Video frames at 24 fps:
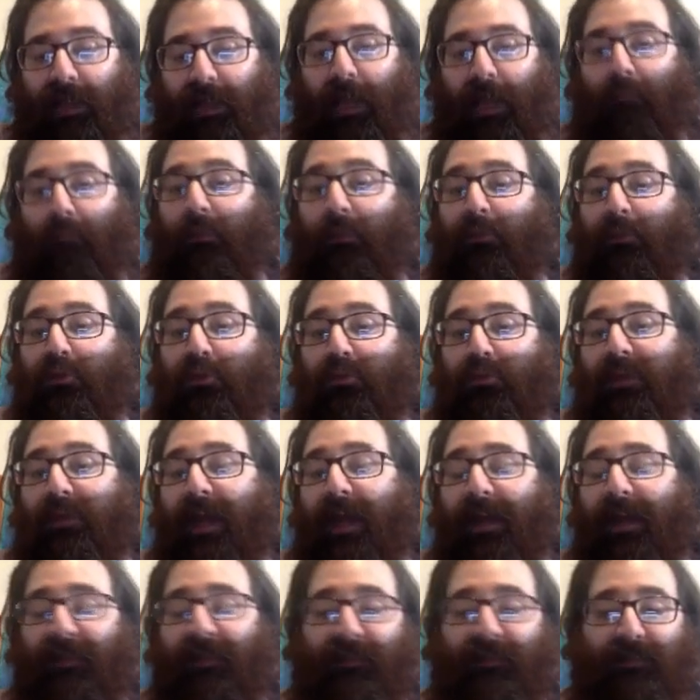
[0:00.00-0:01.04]
And we would do
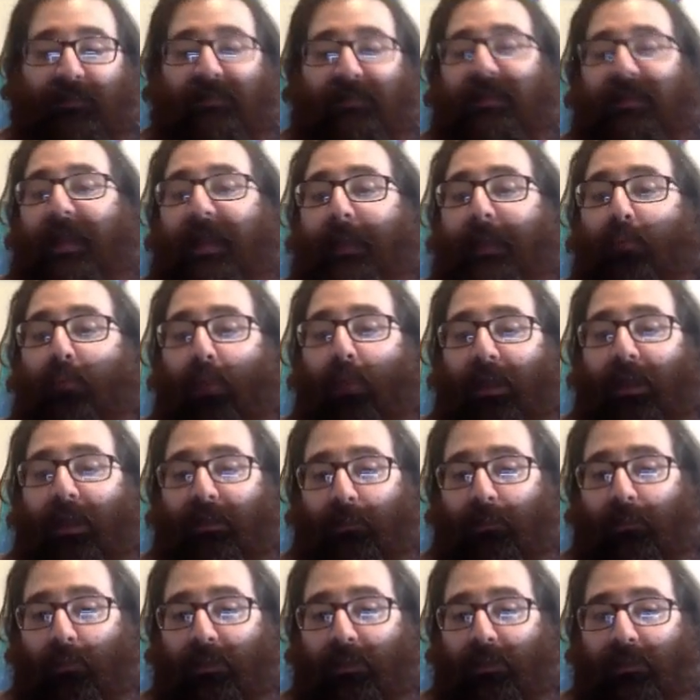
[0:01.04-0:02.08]
that in the same way
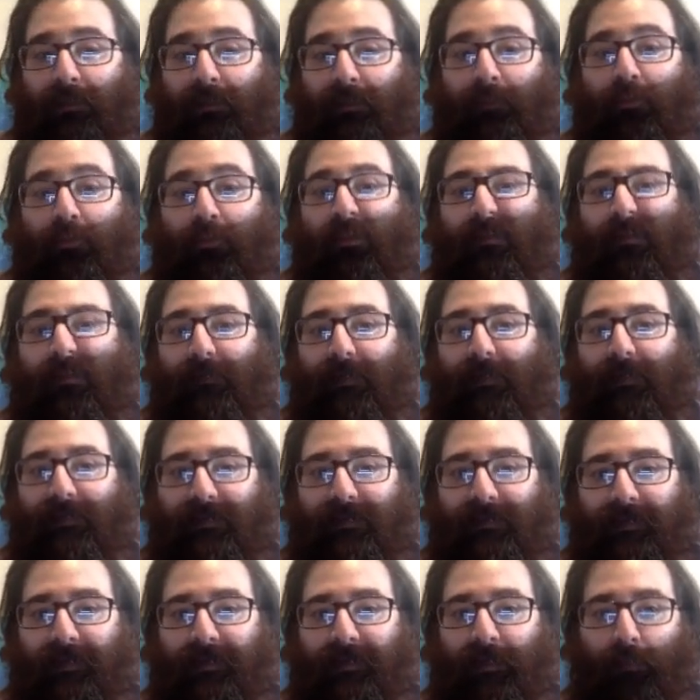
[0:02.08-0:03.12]
that we did
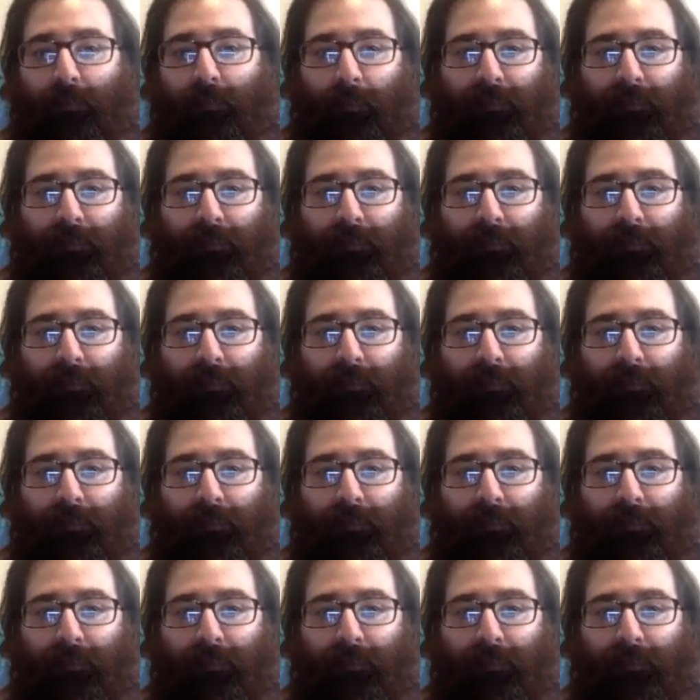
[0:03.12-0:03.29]
previously when we